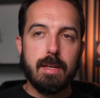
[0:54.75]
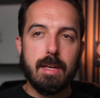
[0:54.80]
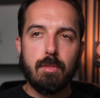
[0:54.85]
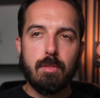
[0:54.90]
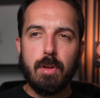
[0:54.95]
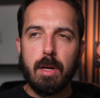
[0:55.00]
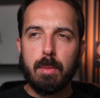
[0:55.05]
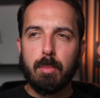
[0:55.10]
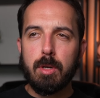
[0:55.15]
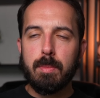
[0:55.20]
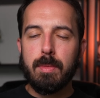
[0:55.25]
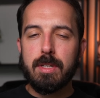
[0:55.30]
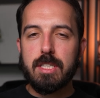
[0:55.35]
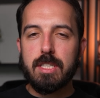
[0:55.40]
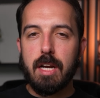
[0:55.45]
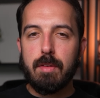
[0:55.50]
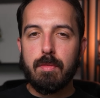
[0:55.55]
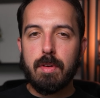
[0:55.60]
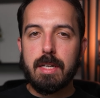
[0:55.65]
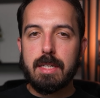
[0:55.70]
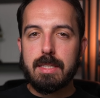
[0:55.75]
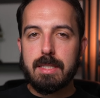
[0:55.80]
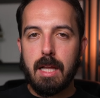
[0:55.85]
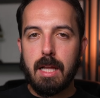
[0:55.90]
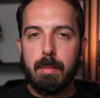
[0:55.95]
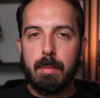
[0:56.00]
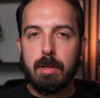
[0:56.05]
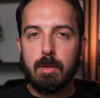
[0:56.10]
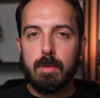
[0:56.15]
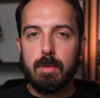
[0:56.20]
In fact, pretty much every
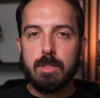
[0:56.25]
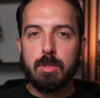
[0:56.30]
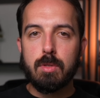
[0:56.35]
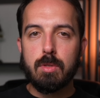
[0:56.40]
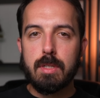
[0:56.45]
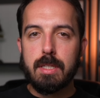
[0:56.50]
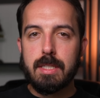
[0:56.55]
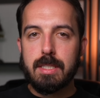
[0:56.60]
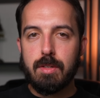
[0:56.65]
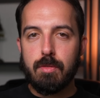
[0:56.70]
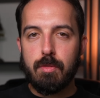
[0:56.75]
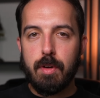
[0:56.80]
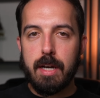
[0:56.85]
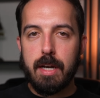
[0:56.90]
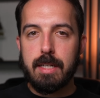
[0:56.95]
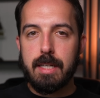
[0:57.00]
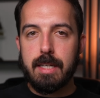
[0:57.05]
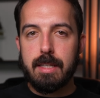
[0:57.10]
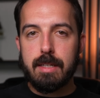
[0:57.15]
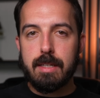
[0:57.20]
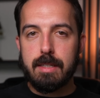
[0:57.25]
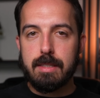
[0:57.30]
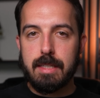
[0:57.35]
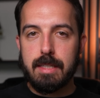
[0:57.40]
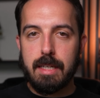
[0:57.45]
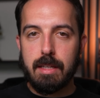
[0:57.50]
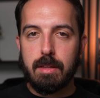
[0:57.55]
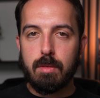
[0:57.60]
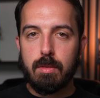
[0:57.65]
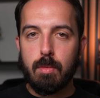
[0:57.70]
Islamic ritual is defined in the
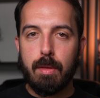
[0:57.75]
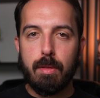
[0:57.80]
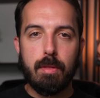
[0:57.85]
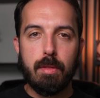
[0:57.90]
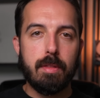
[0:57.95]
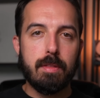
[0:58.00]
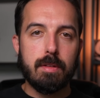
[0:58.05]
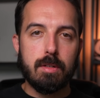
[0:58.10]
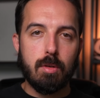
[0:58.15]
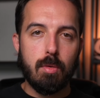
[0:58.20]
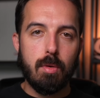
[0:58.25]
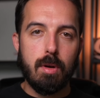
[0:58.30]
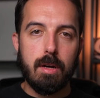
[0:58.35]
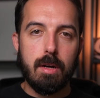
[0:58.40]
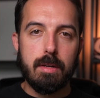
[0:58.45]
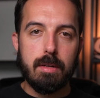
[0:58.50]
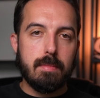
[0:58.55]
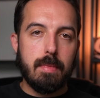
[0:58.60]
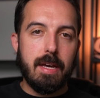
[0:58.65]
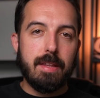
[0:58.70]
Hadith rather than the Quran.